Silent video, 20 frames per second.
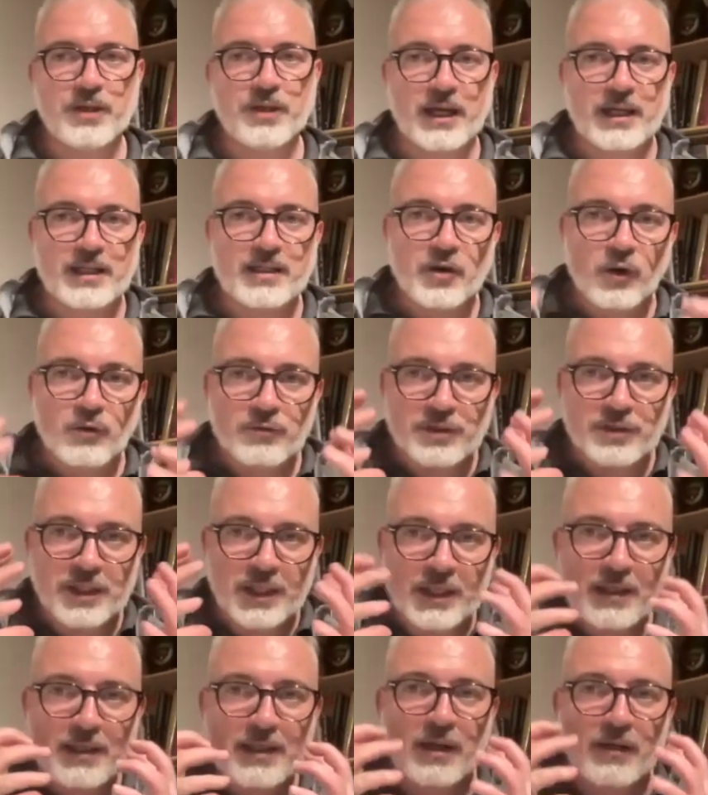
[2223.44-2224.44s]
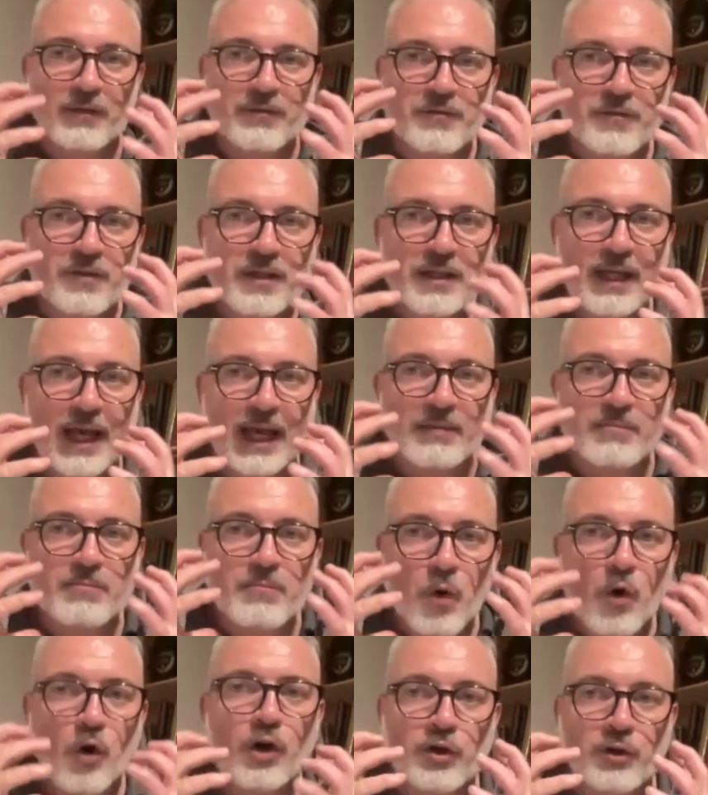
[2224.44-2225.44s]
it obviously, you know, get
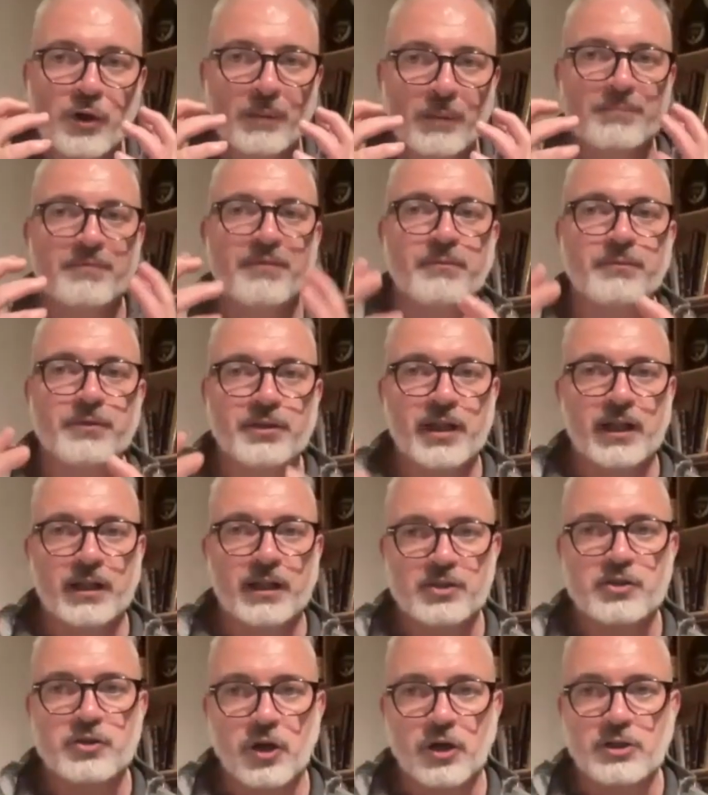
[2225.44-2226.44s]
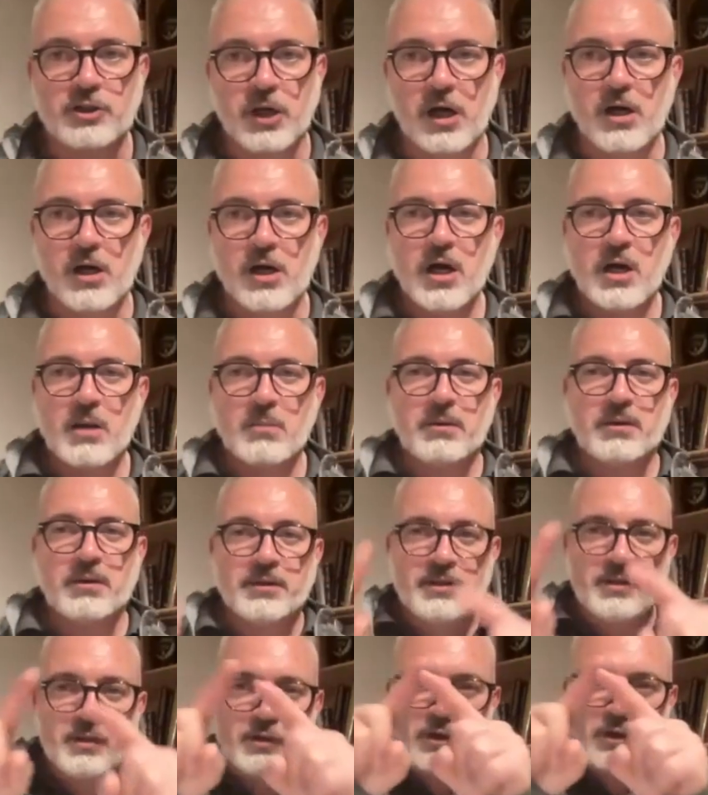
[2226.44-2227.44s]
more grip from the tannin structure, but
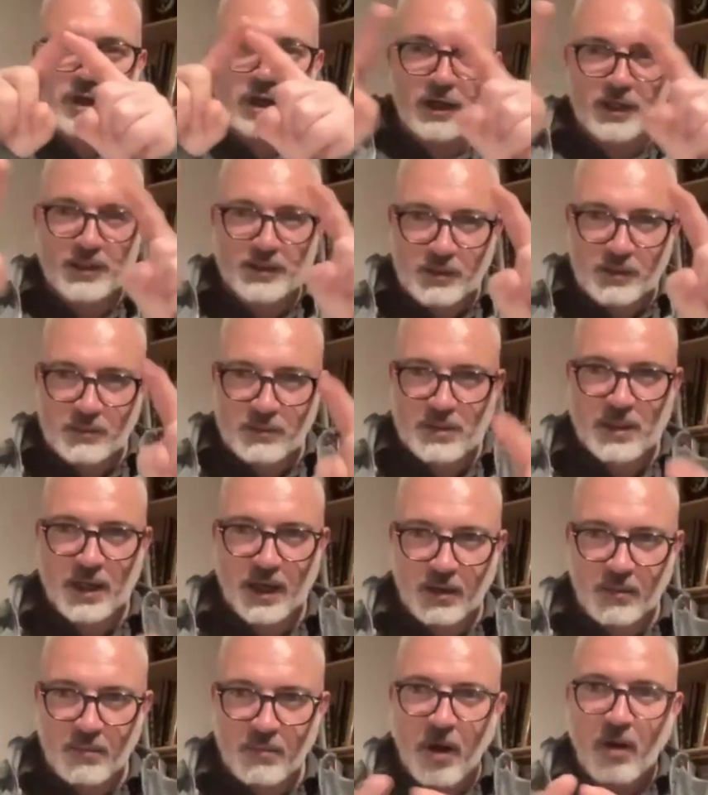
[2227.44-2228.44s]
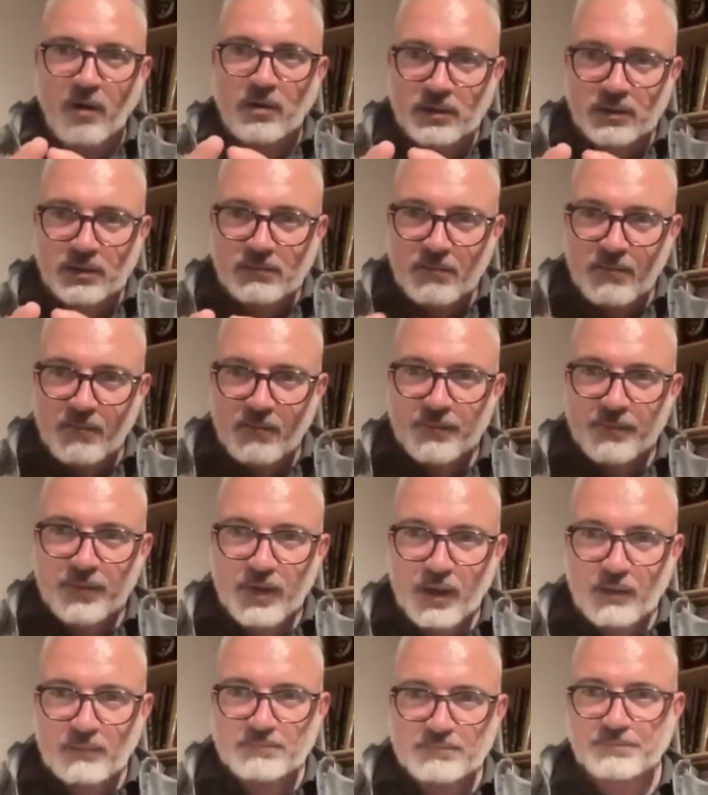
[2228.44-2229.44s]
it's almost like a box.
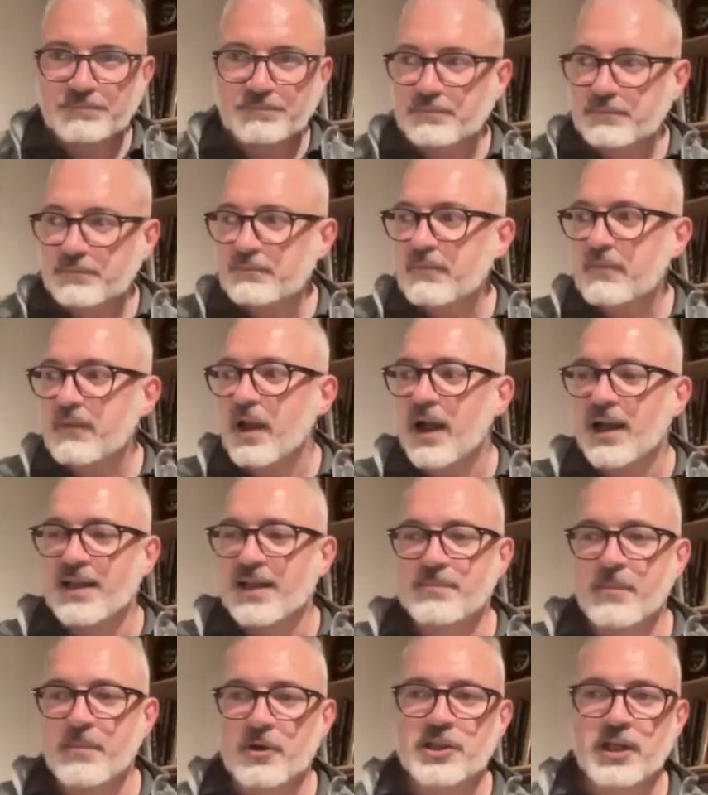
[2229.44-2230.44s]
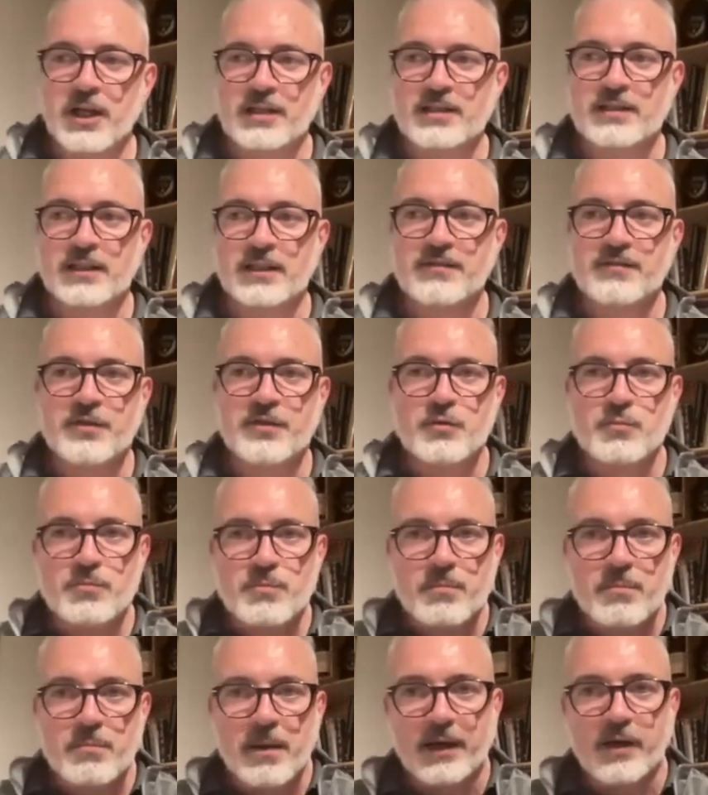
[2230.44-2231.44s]
As much as if you
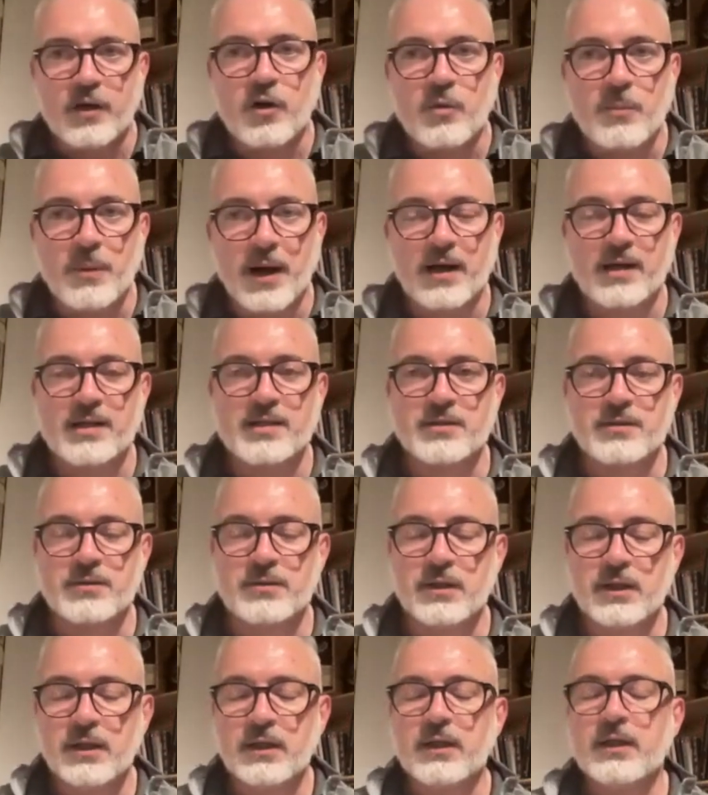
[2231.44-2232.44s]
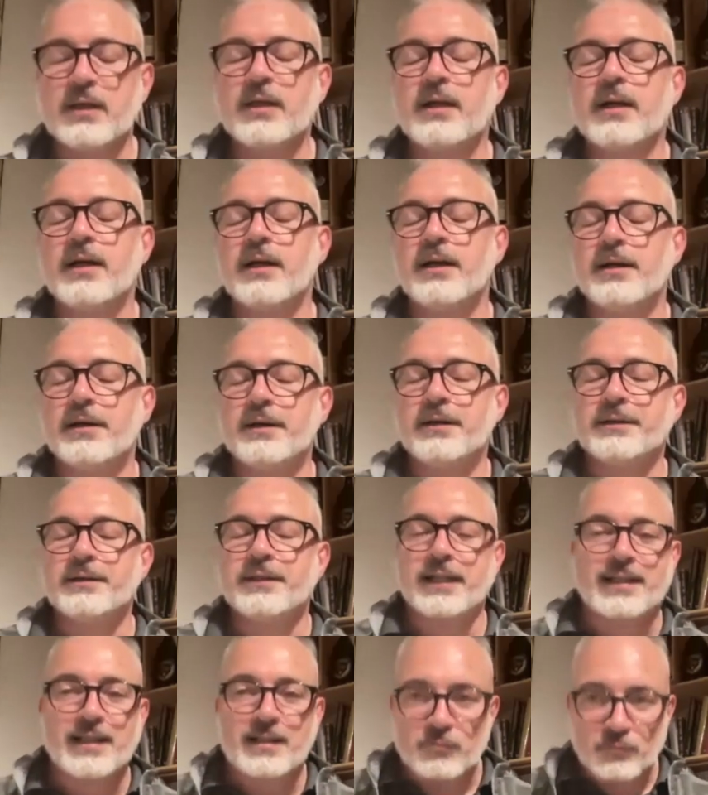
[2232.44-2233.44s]
make comparison,
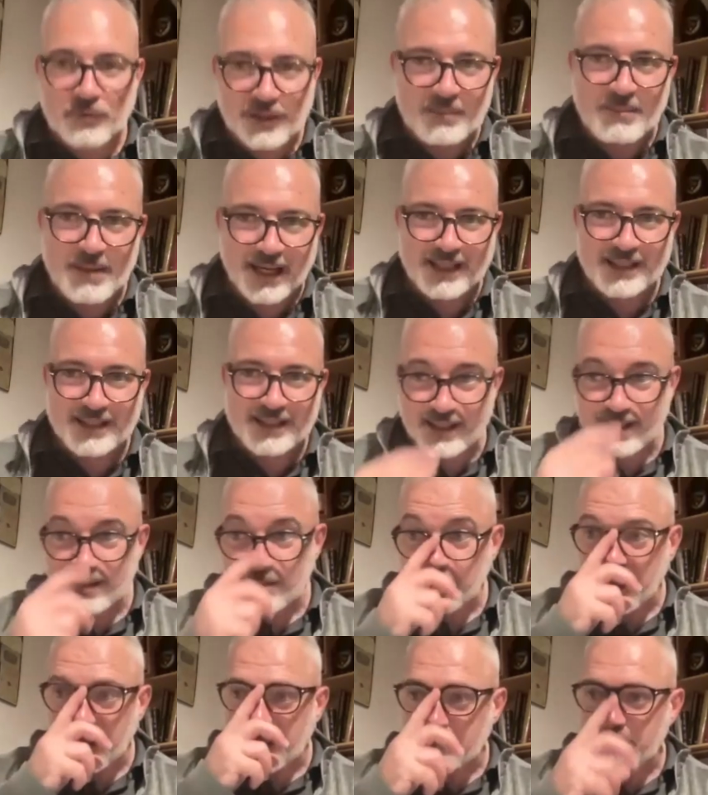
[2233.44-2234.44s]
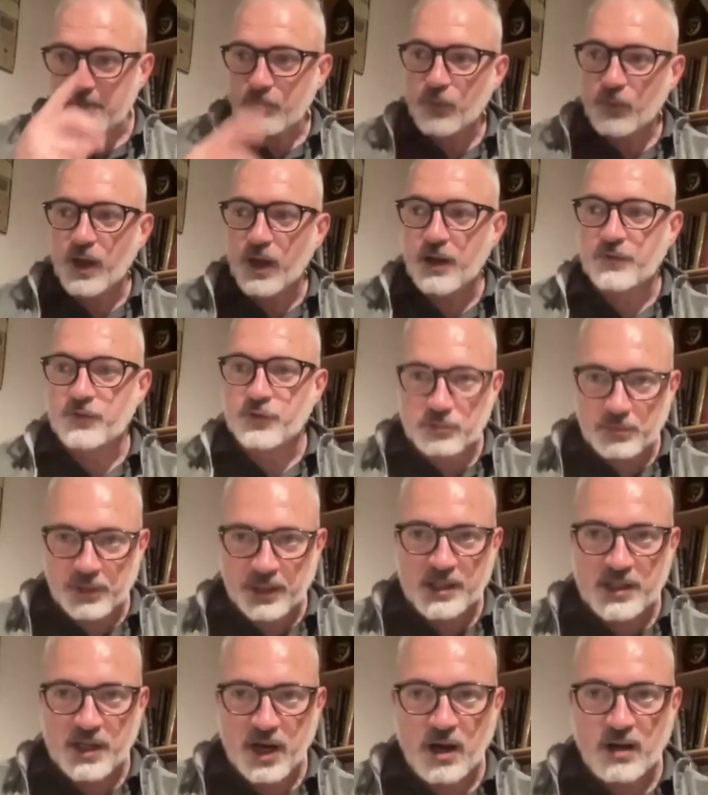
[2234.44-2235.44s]
that doesn't really make sense, but to me
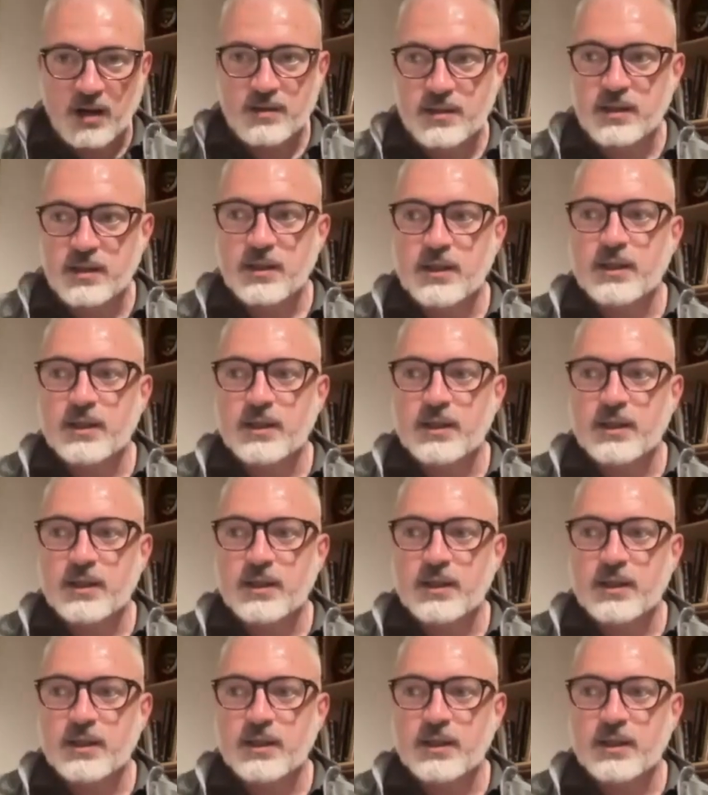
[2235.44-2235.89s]
it does.